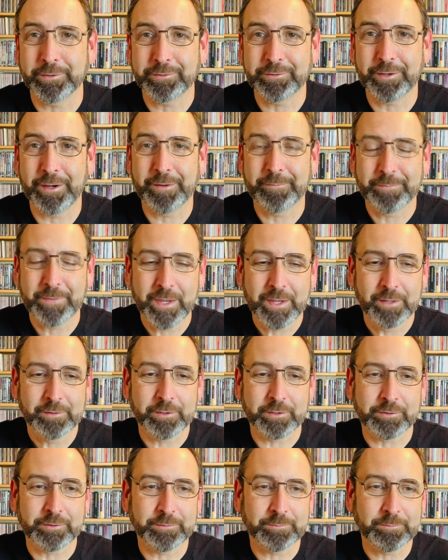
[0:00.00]
So
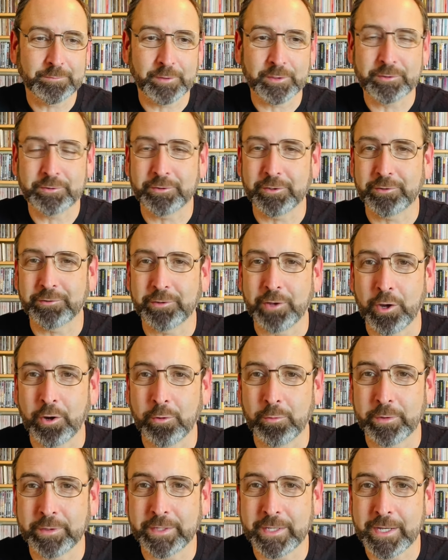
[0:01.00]
let's let's just go
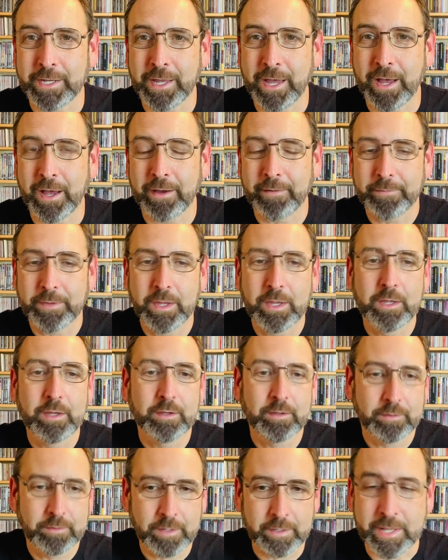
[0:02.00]
with the, uh,
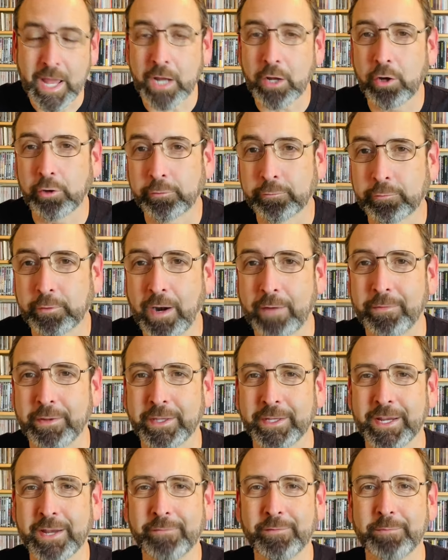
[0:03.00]
and that goes for
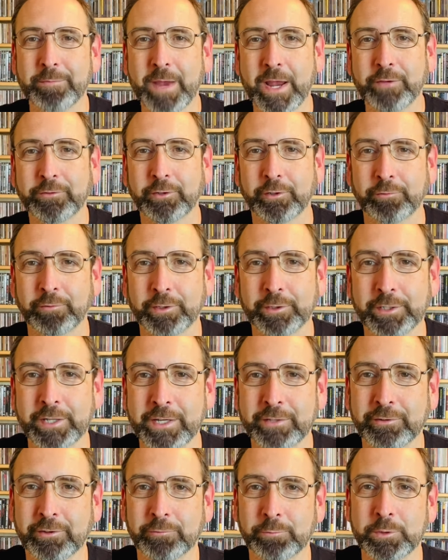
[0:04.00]
everything, even basic
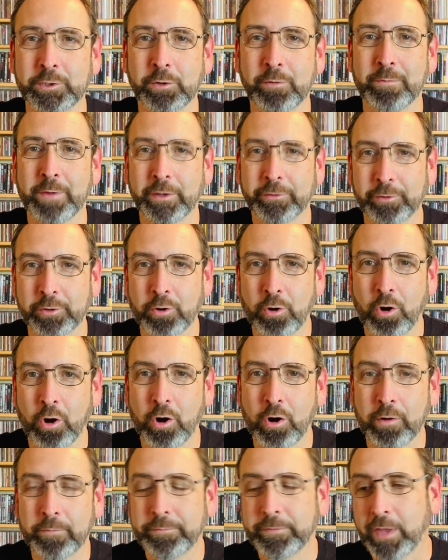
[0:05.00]
releases. We do a monthly
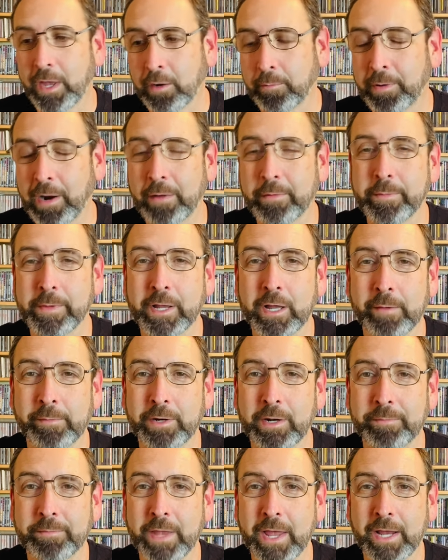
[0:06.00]
haul. That'll probably be coming
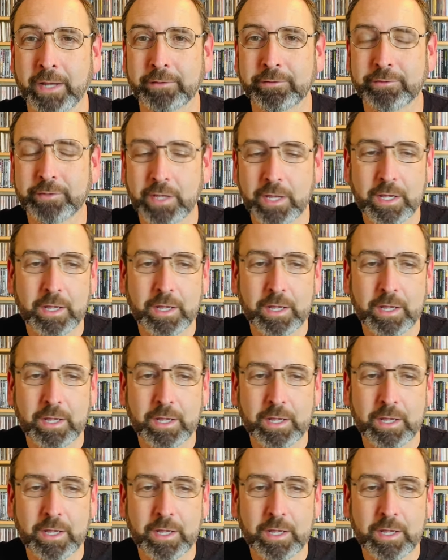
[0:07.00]
up next.